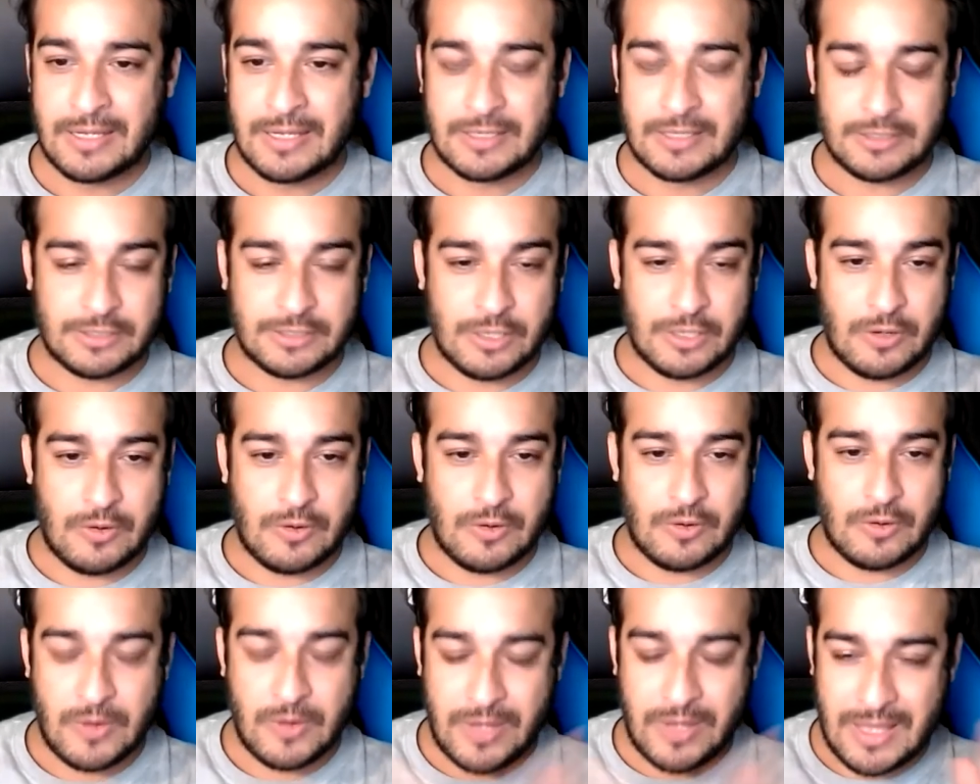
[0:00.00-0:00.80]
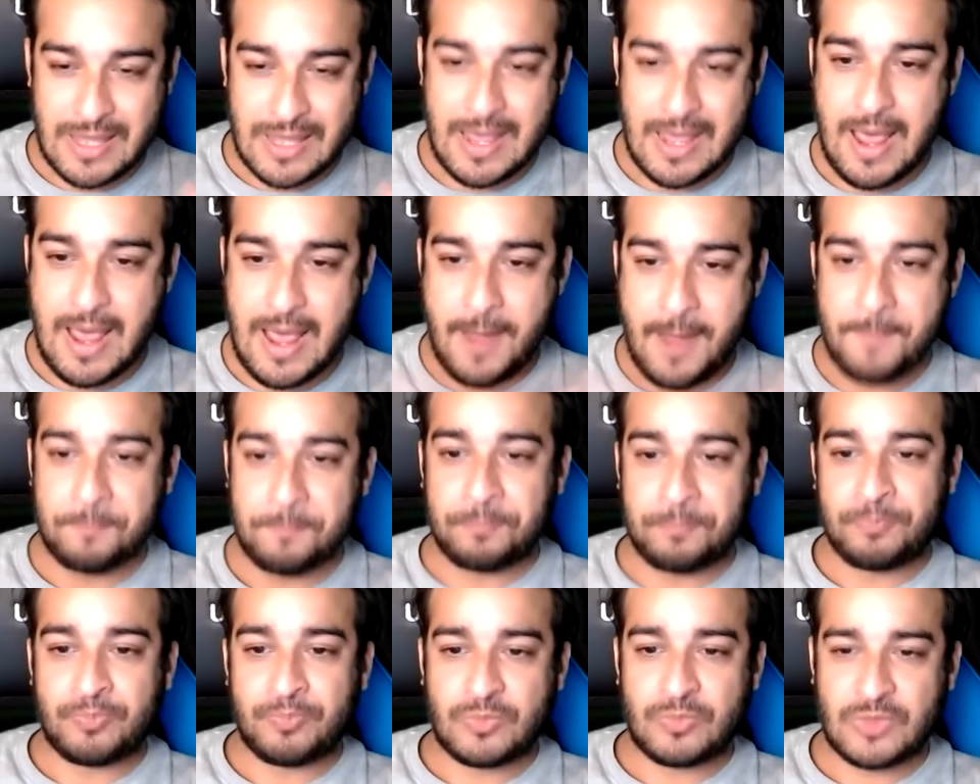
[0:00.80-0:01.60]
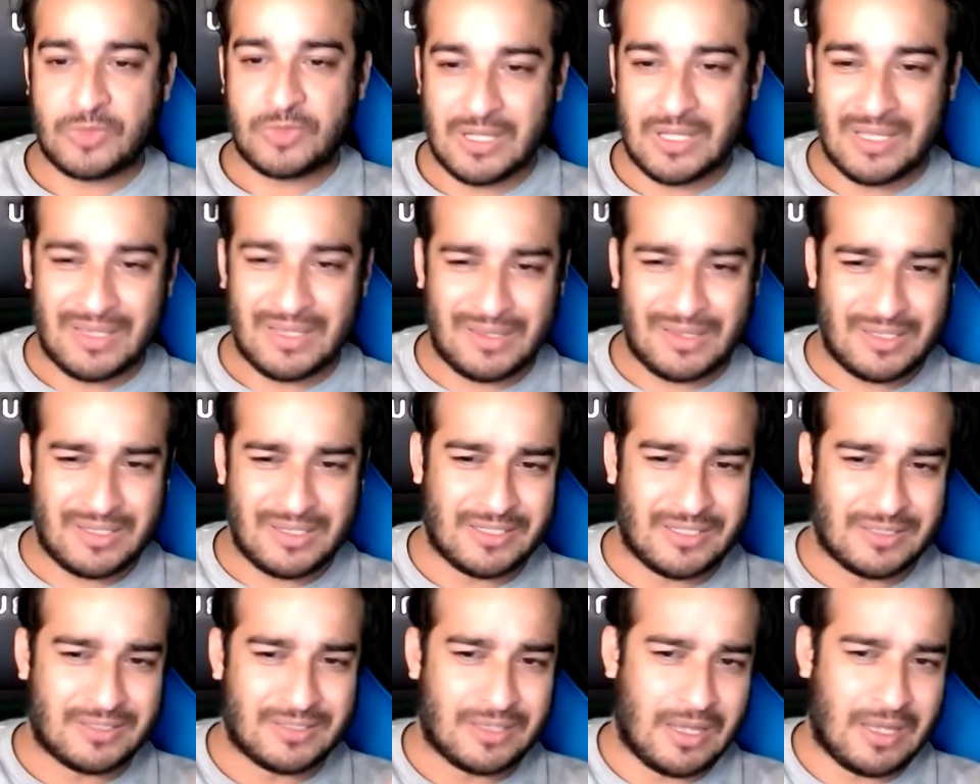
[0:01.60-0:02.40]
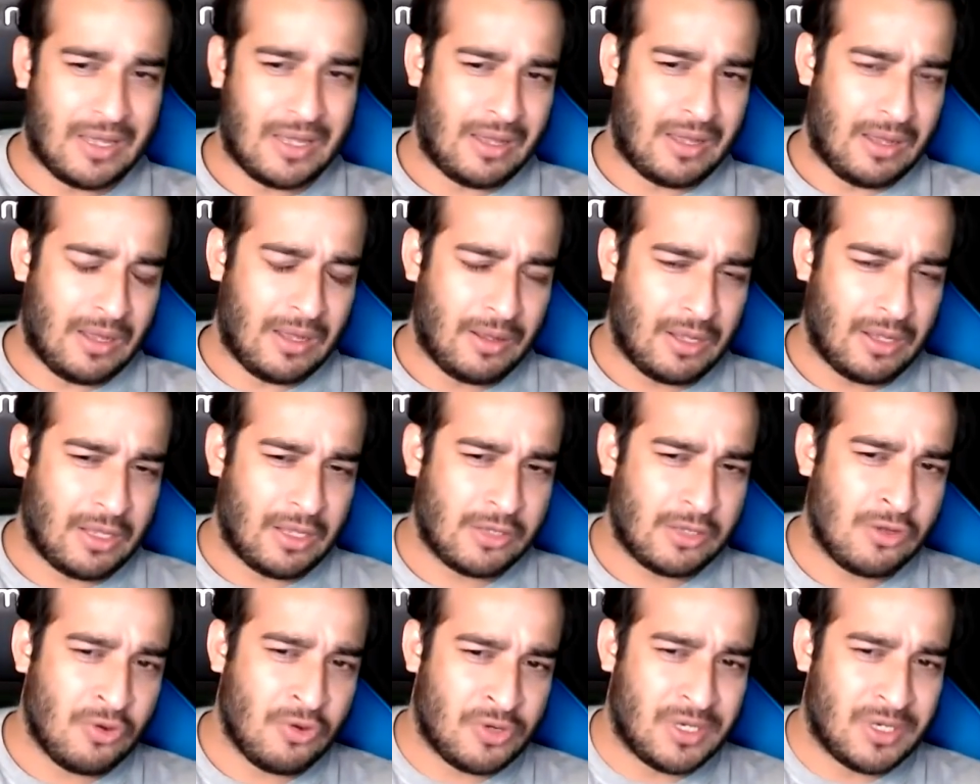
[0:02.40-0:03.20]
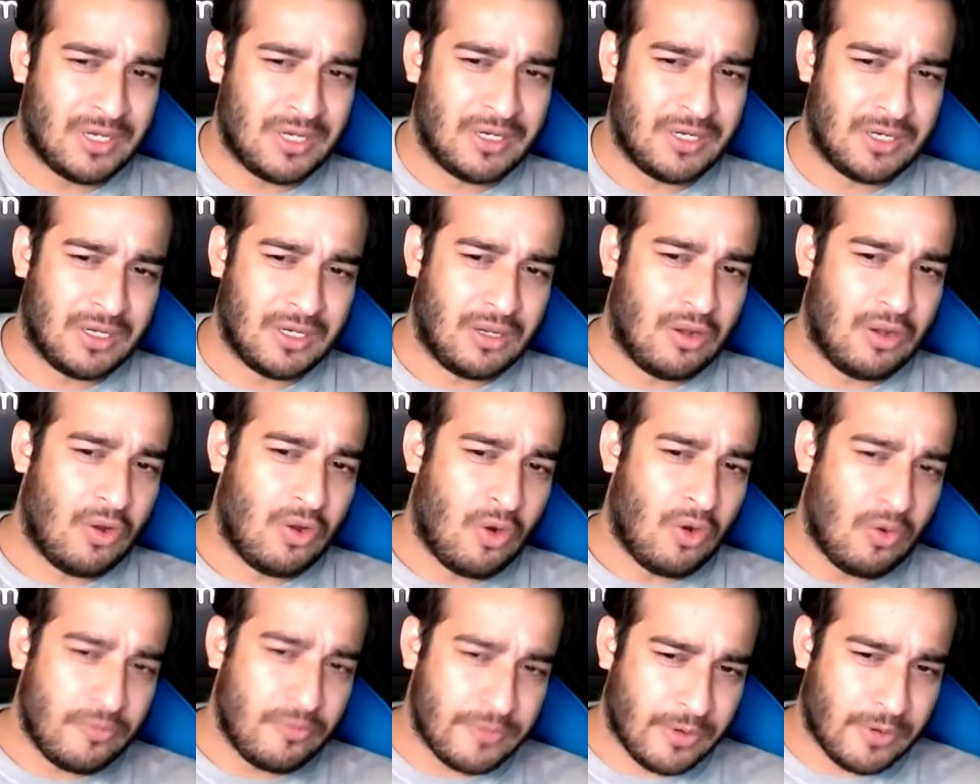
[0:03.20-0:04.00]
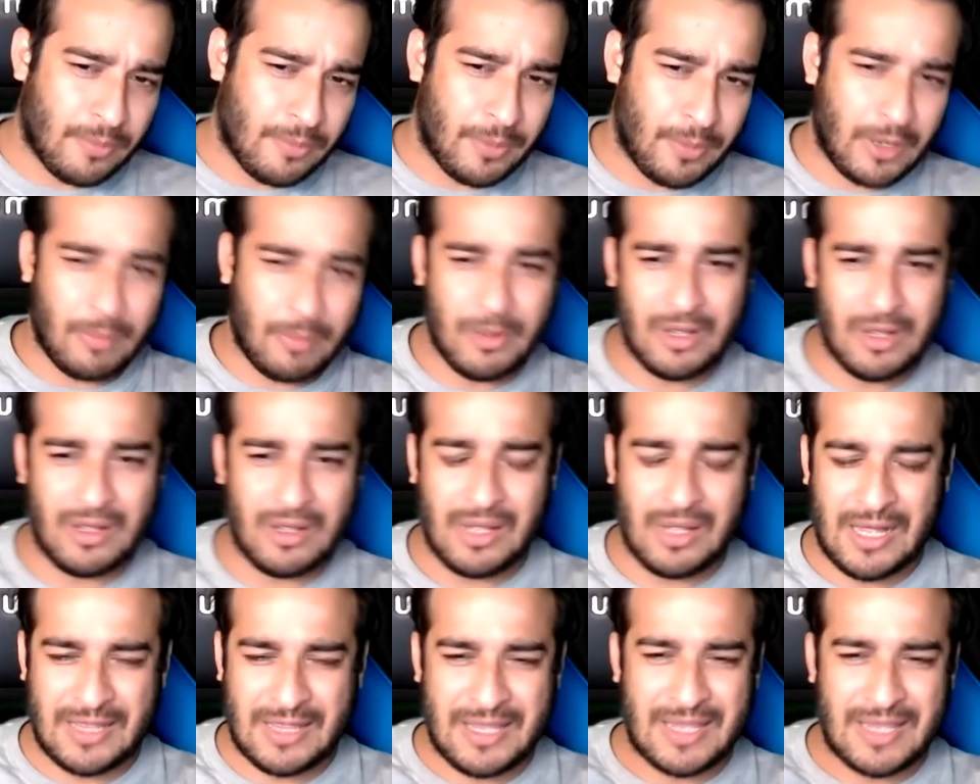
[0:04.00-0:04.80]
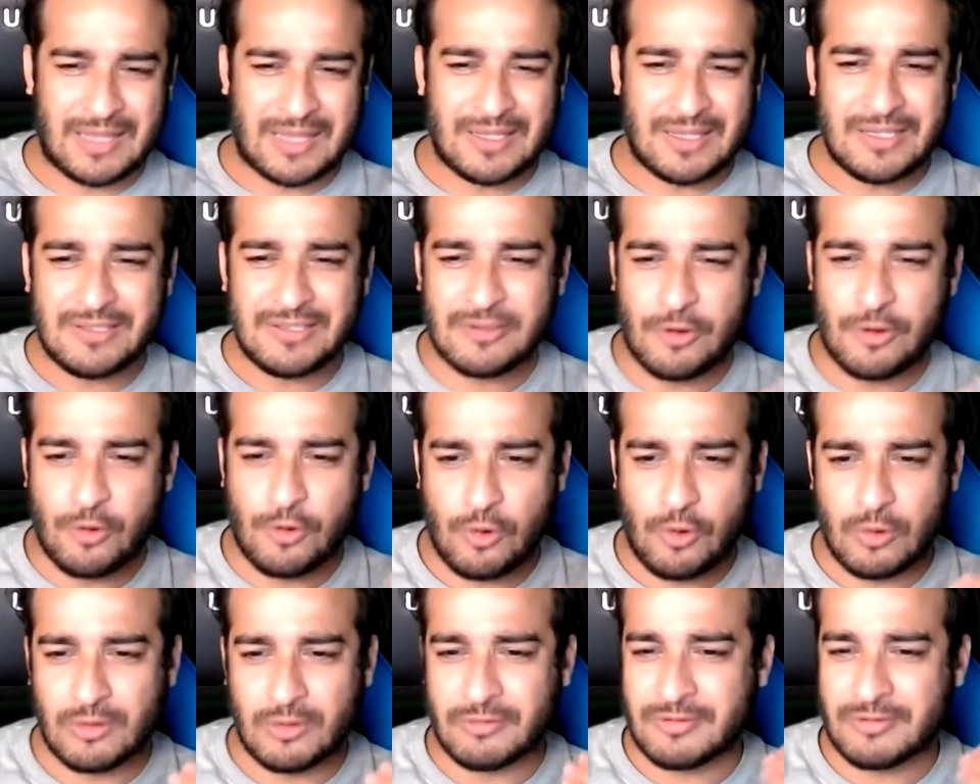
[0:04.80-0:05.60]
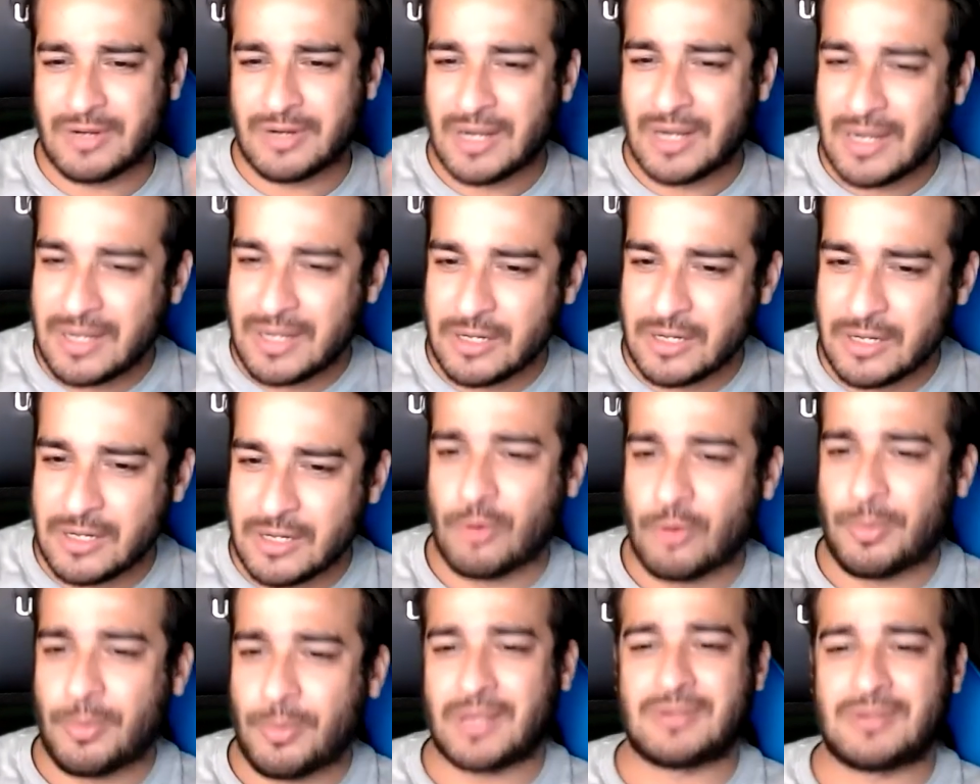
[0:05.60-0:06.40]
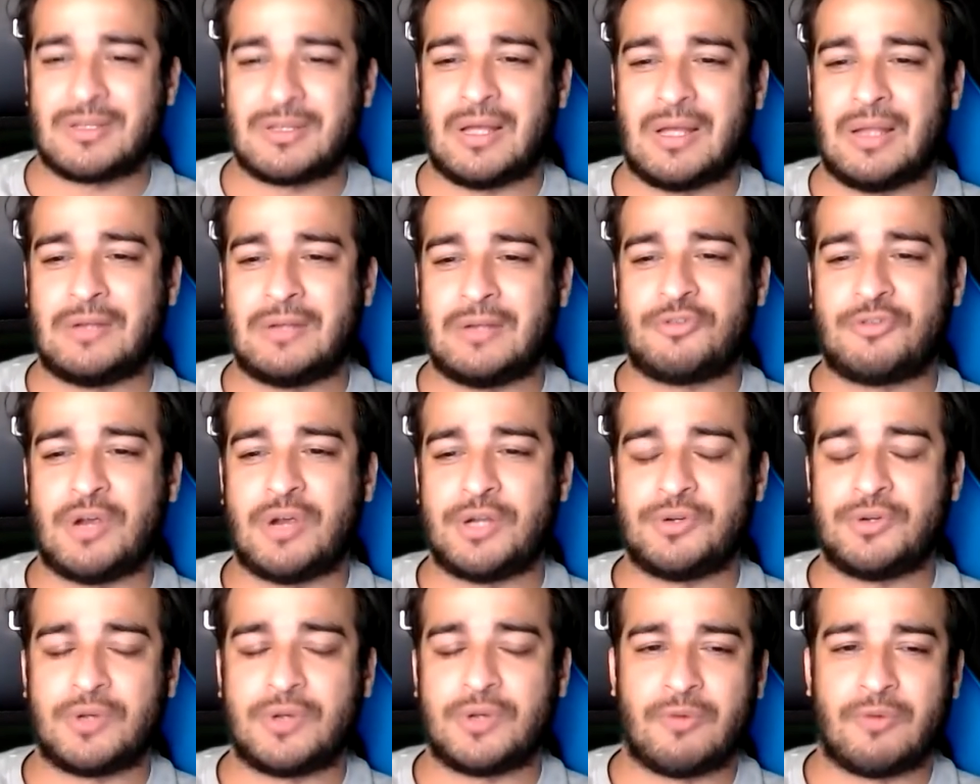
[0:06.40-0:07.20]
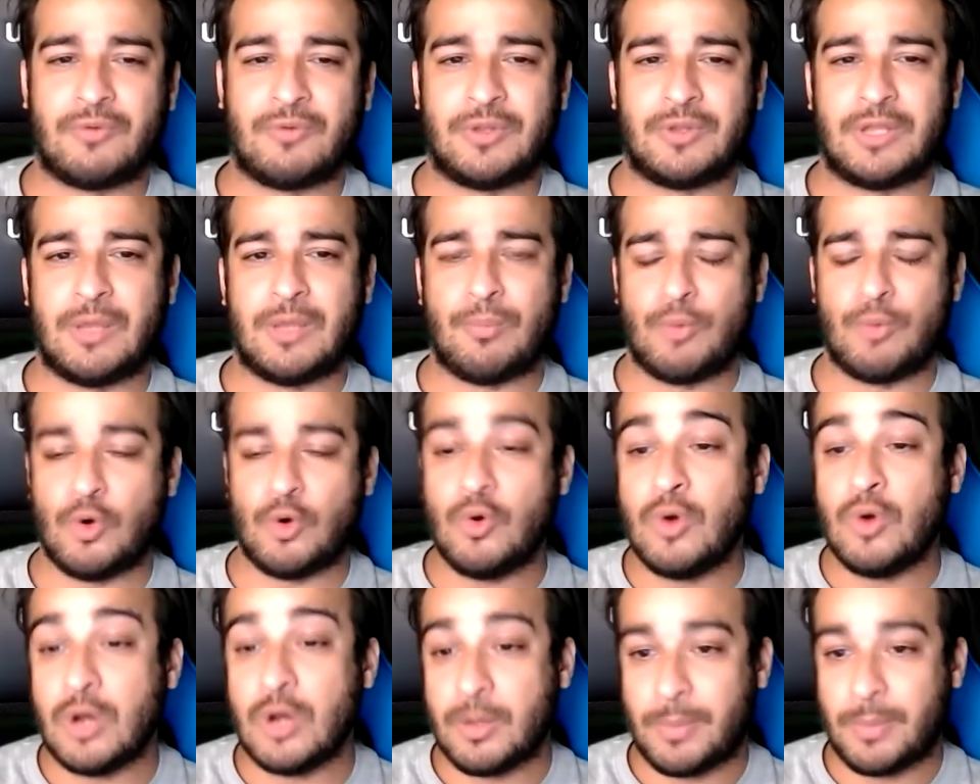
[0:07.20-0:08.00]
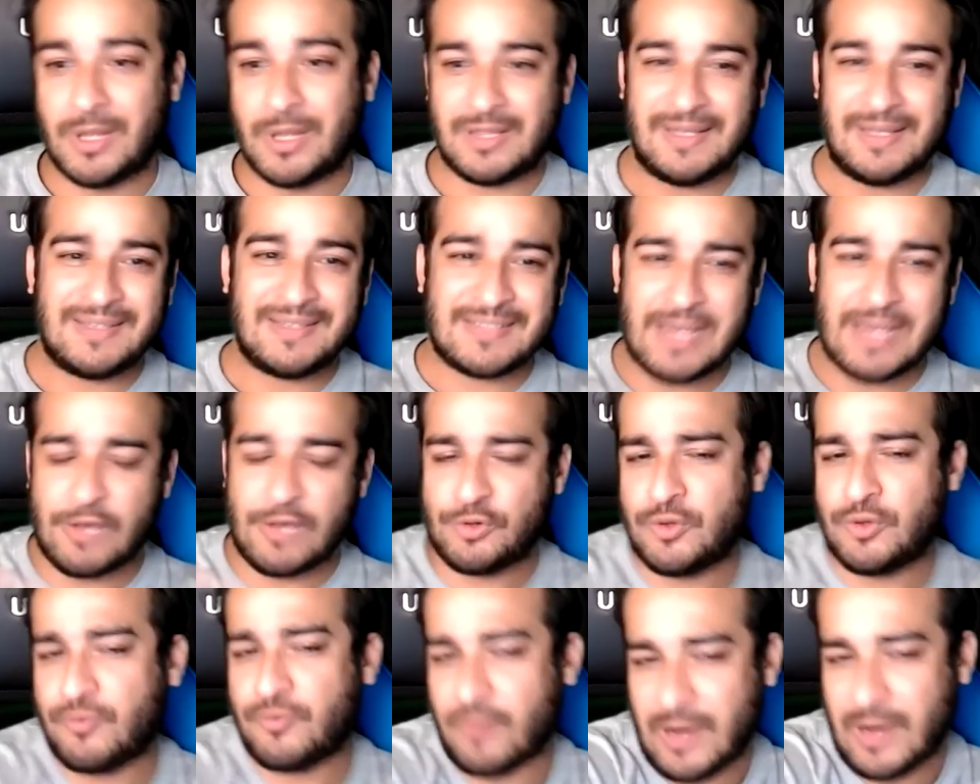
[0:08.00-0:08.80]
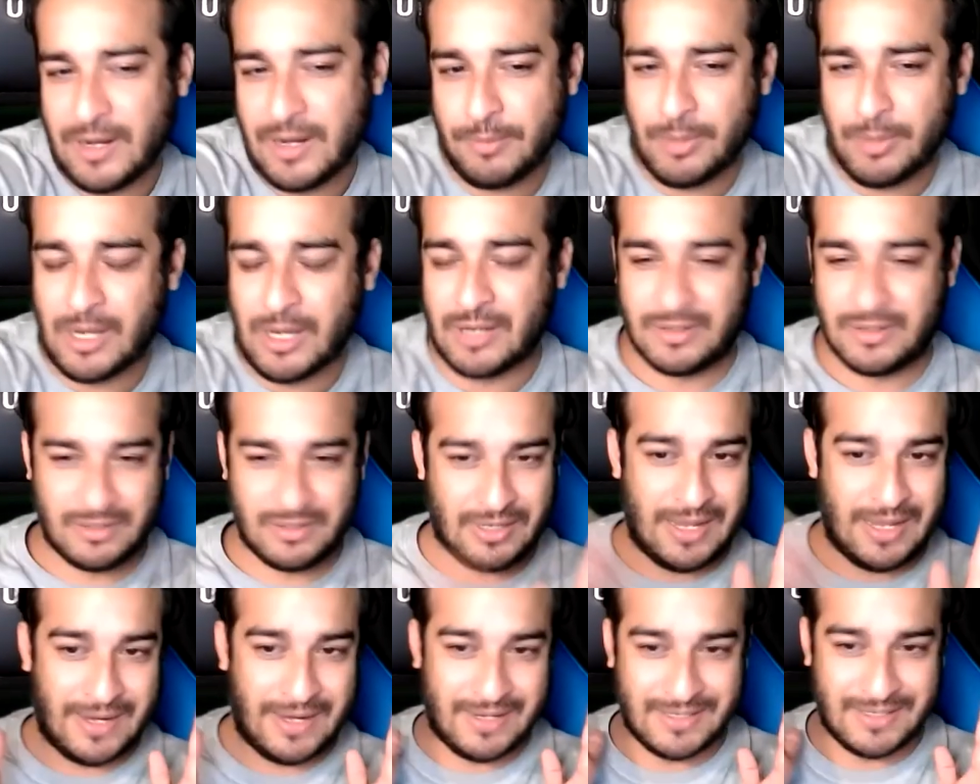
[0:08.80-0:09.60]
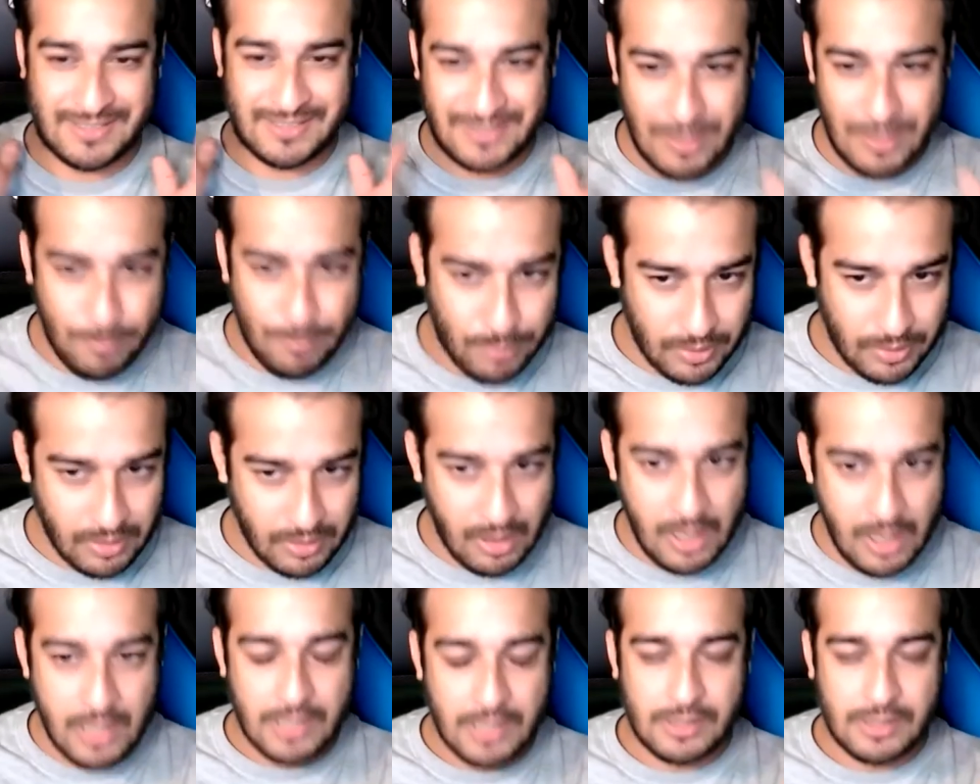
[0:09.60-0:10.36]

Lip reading: So yeah, and this is, I got a little off topic, but I think these are all related topics. I'll try to cover them more, but that's how you find buyers. Like, it's simple.